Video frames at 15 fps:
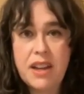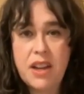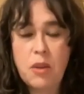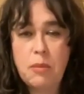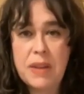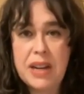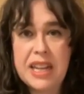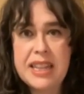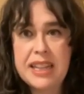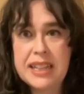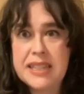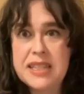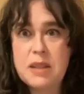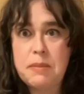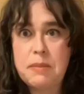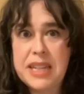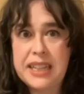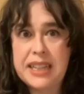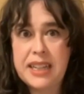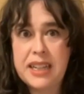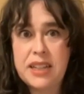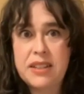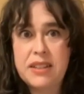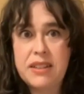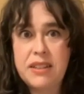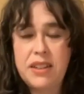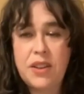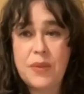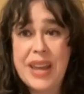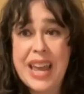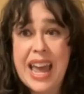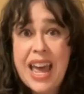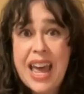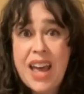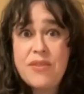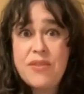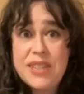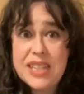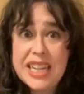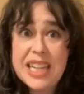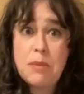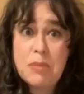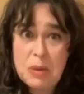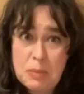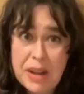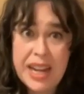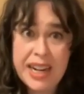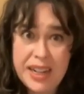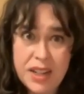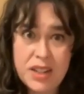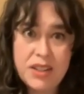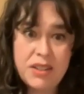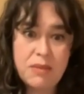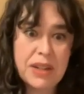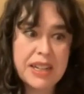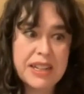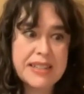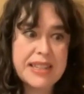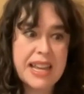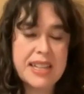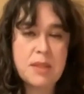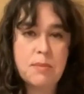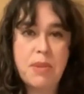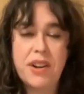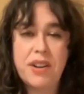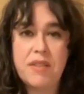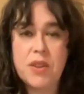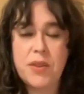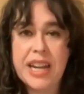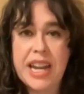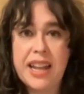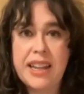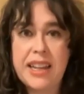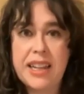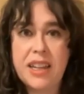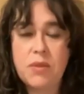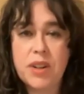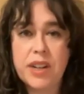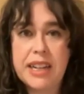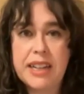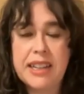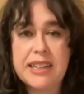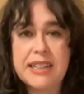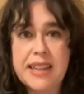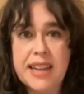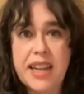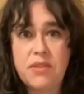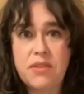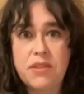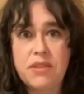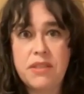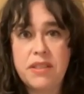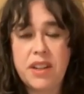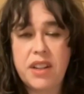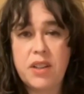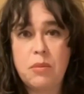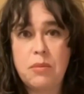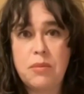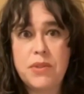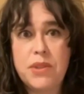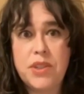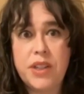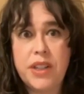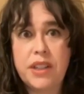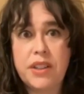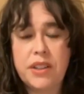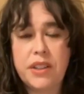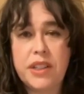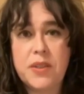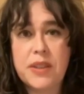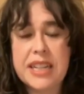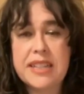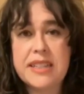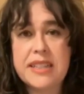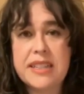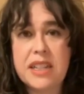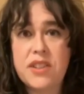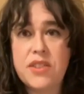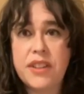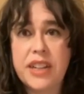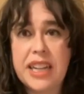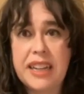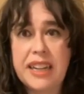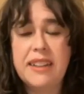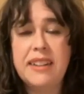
And I think that's something that, we have to keep in mind because that's part of the reality of working class life during the early 20th century.